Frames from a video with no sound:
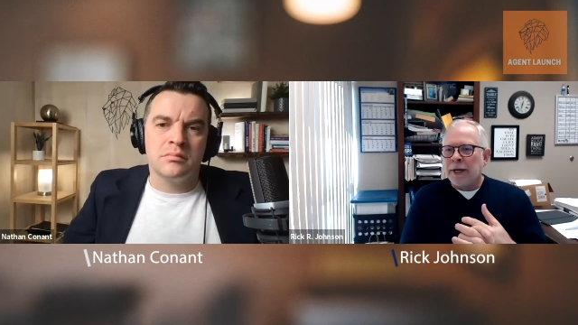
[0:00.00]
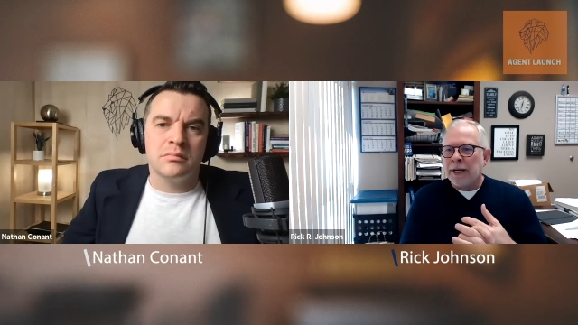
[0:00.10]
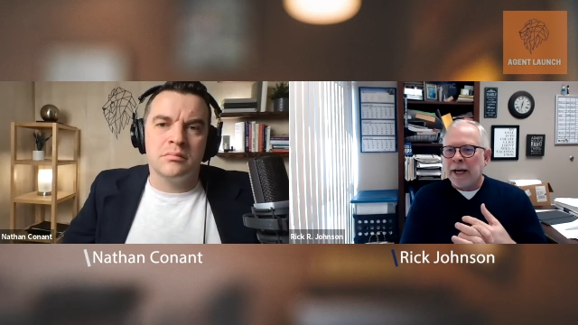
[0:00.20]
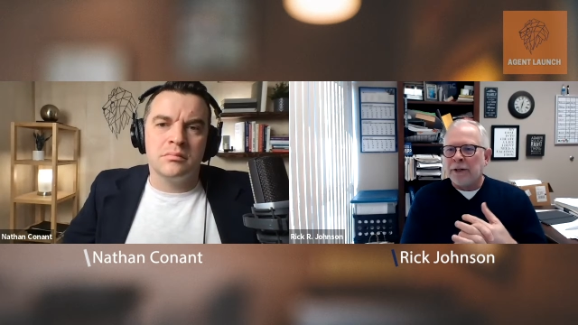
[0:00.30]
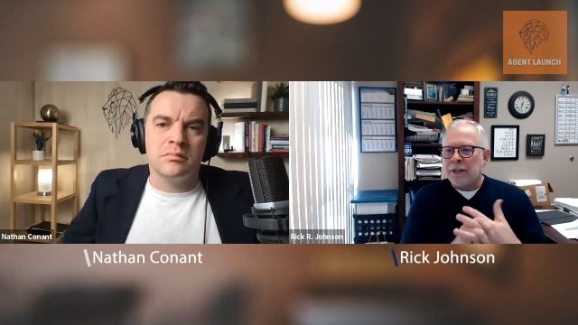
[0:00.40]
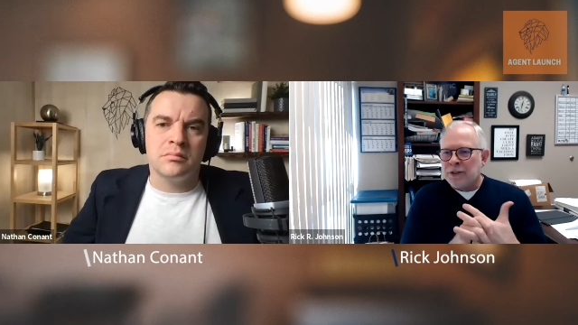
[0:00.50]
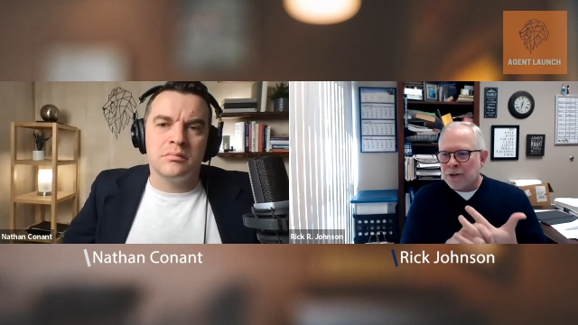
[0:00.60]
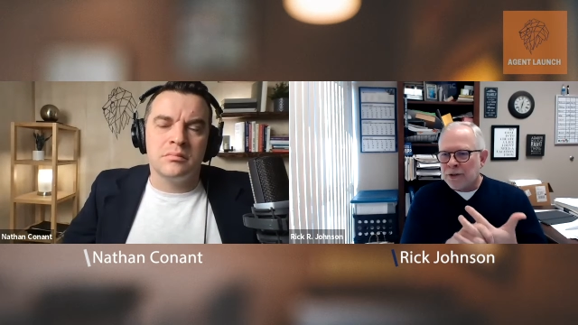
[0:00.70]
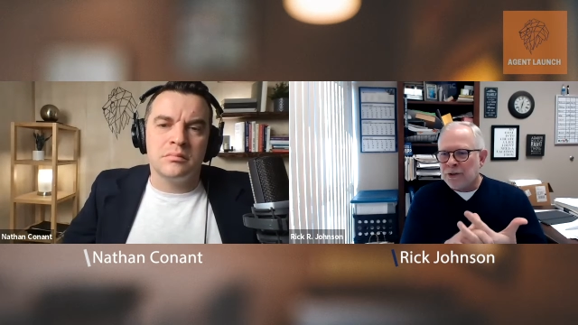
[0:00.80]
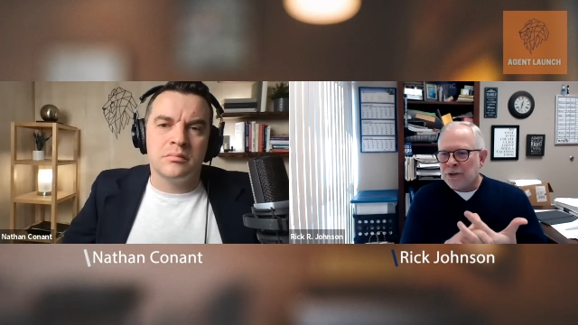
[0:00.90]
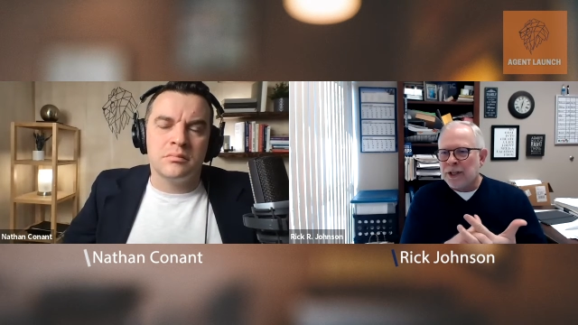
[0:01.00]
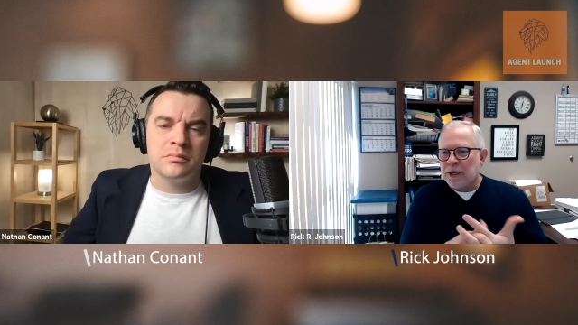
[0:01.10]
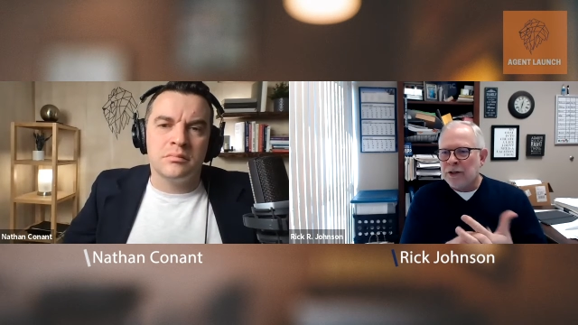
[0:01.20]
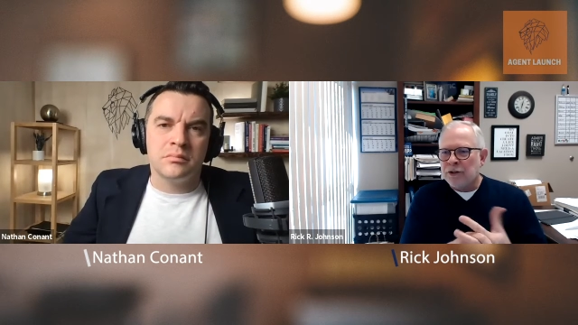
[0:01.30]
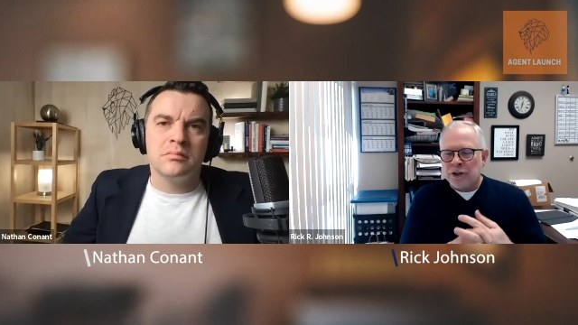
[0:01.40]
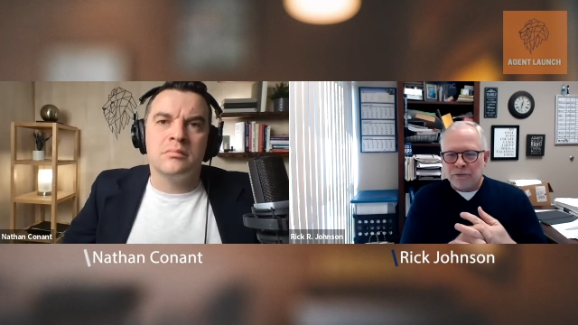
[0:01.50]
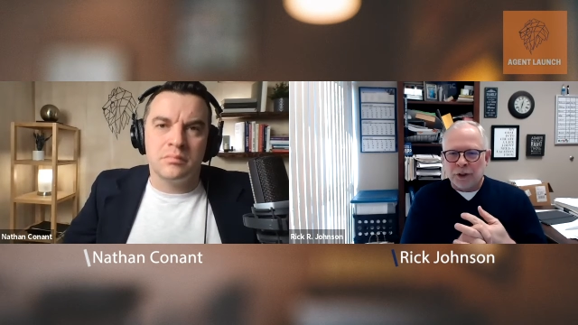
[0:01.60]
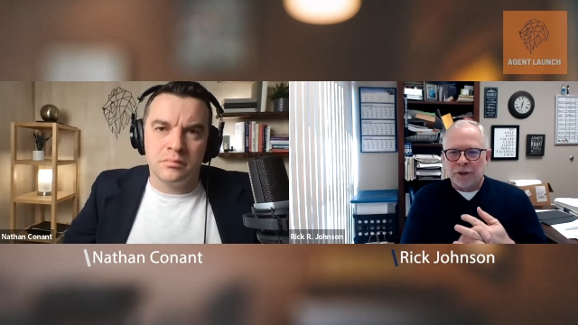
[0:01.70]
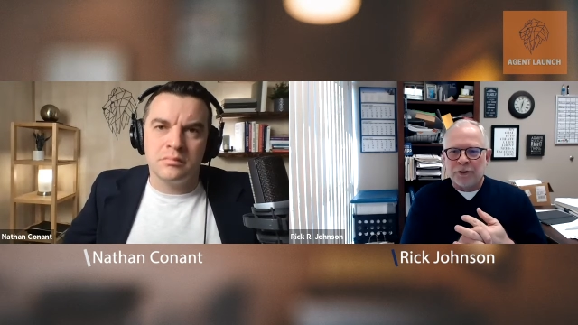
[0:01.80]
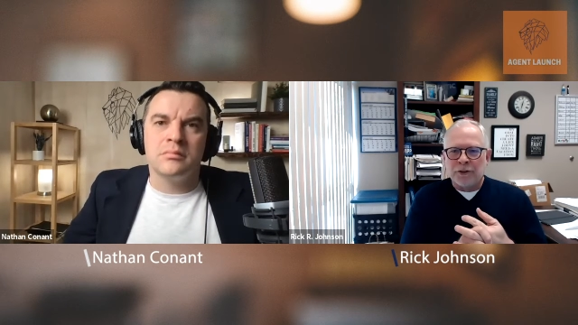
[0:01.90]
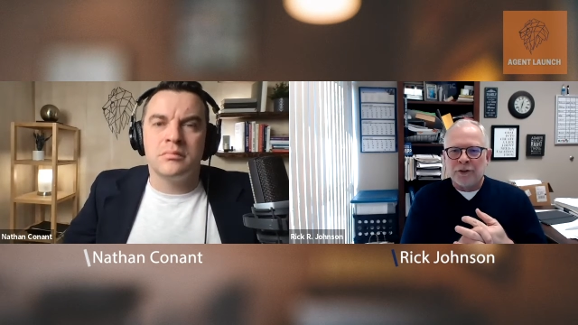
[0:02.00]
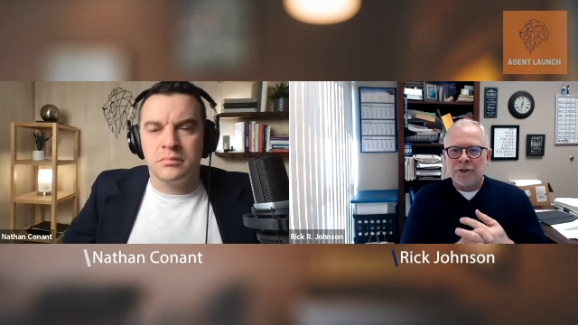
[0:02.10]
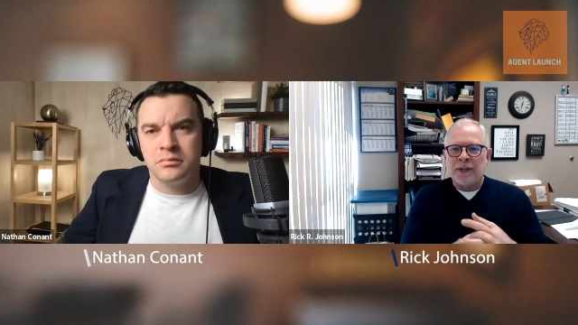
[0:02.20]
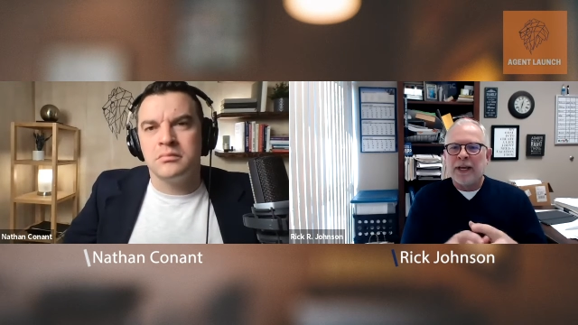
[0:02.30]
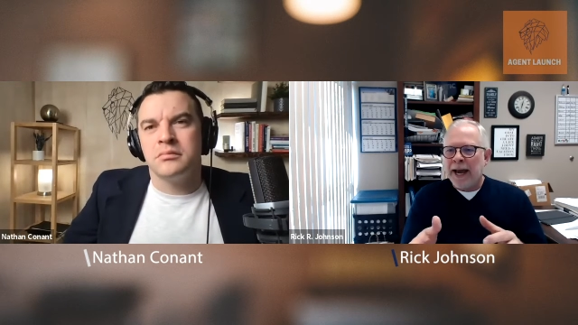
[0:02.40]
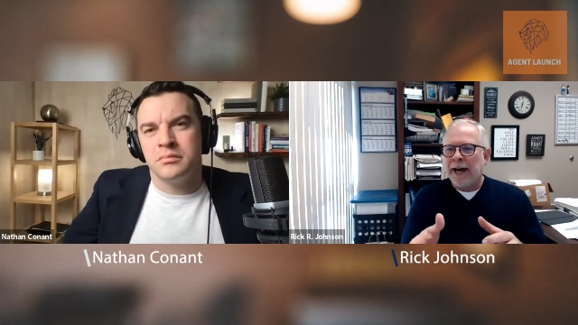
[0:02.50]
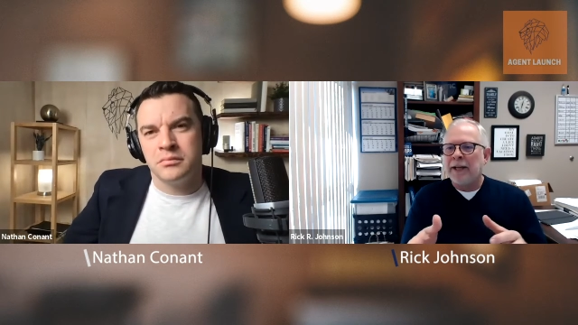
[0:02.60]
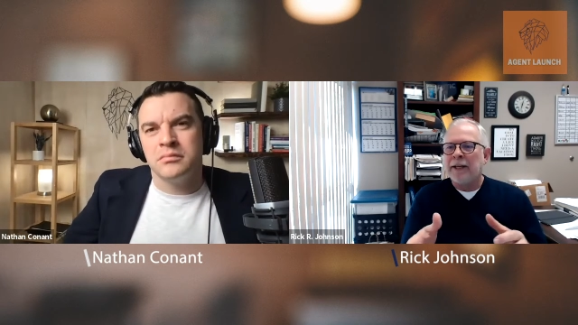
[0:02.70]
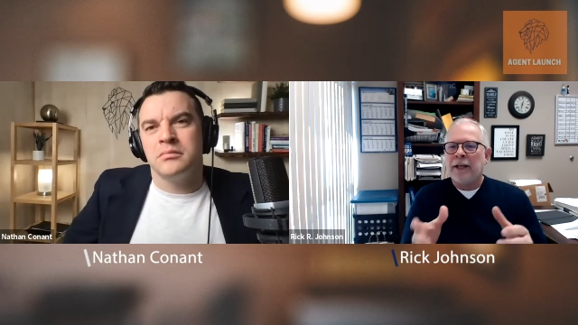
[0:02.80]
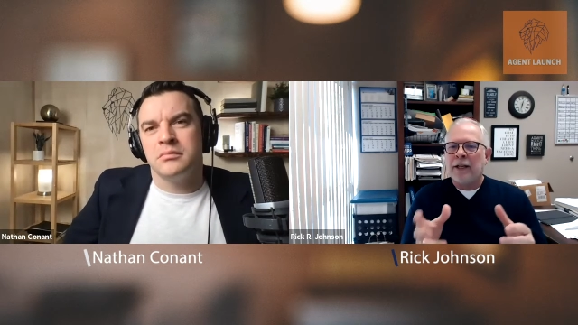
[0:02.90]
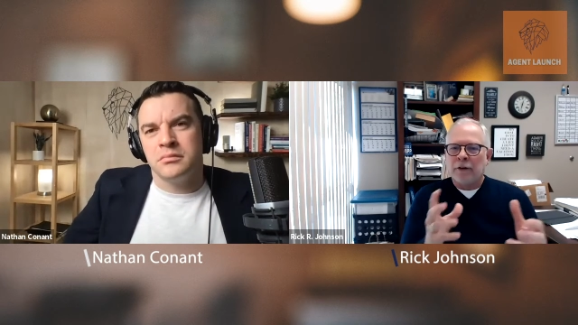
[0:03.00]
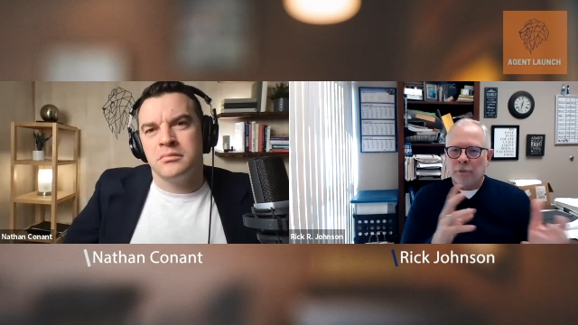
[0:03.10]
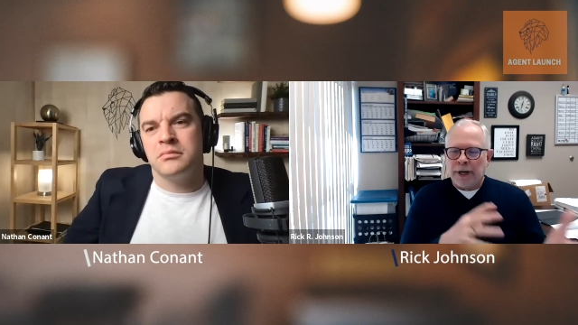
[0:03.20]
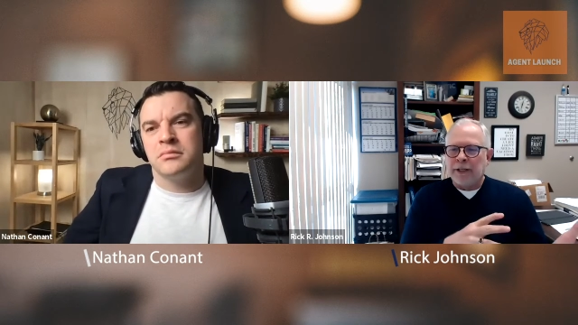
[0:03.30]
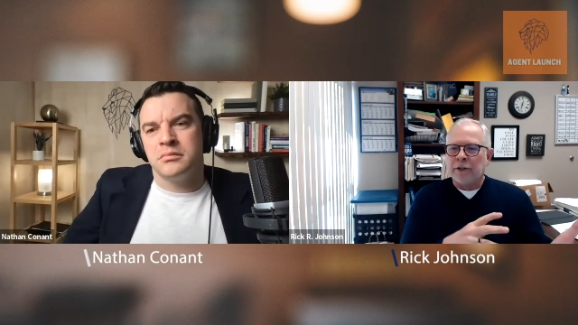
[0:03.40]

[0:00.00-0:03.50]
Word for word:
Speaker 1: the El Dorado County Association of Realtors, had